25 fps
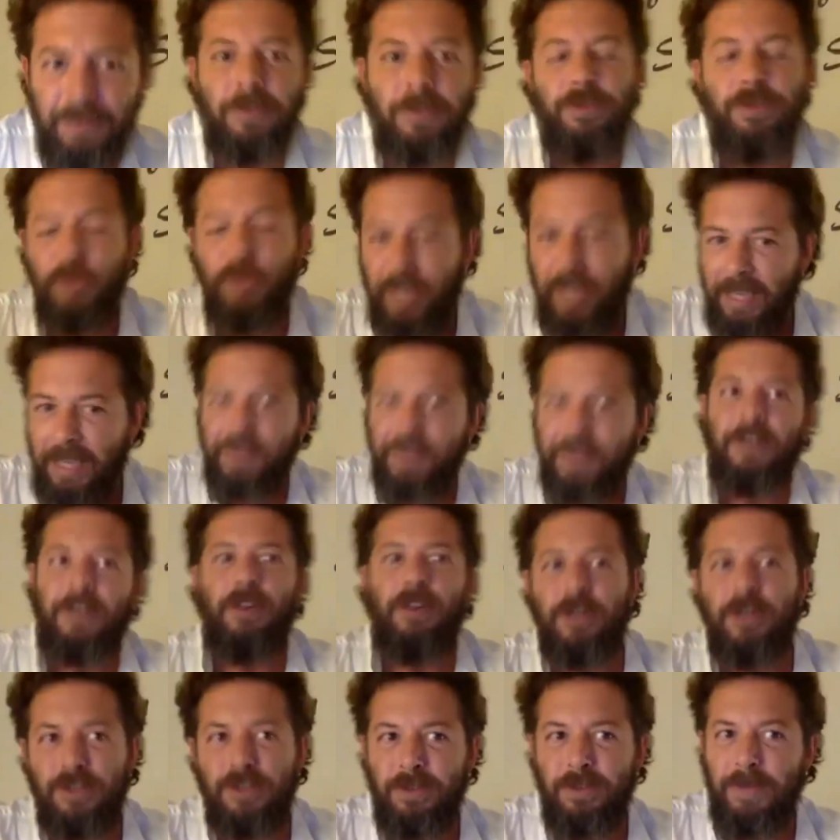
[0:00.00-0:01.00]
Together
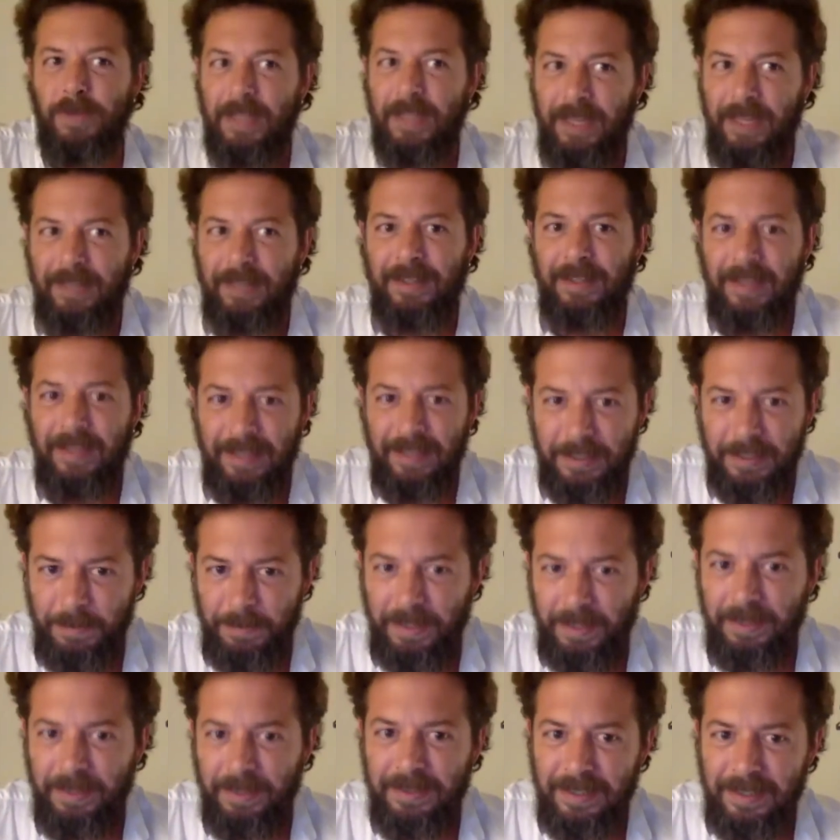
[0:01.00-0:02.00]
also we had
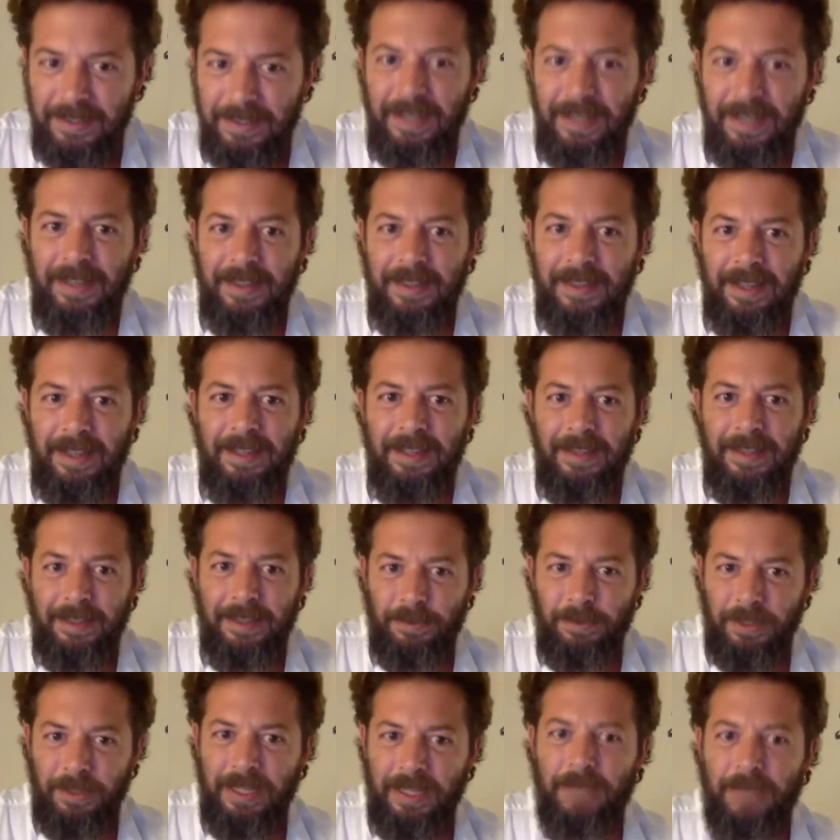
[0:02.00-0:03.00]
experiences like that
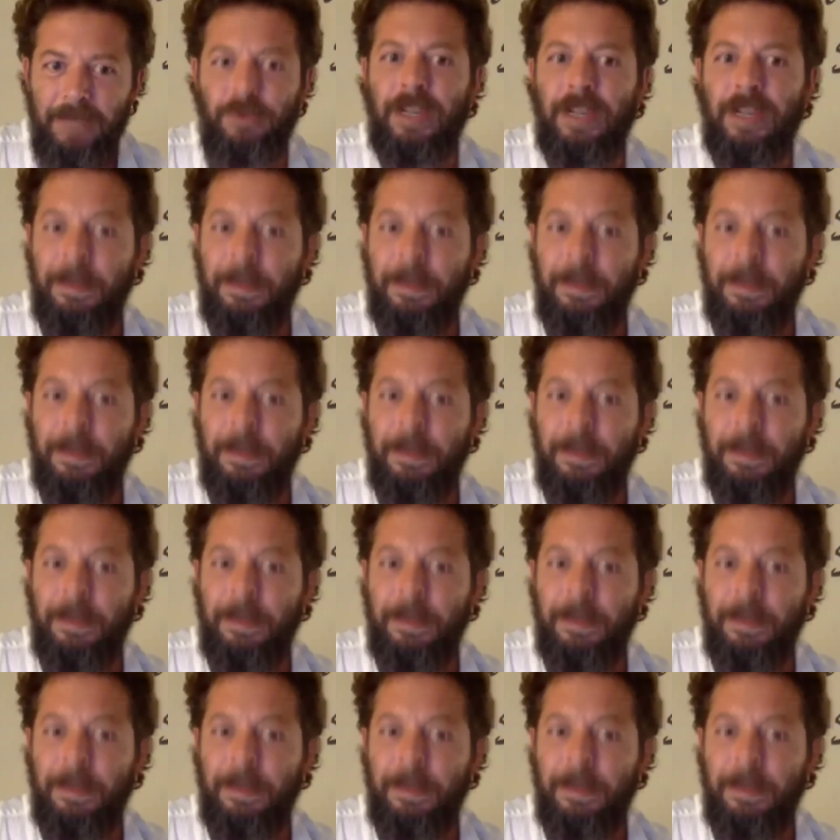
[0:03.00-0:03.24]
we had to come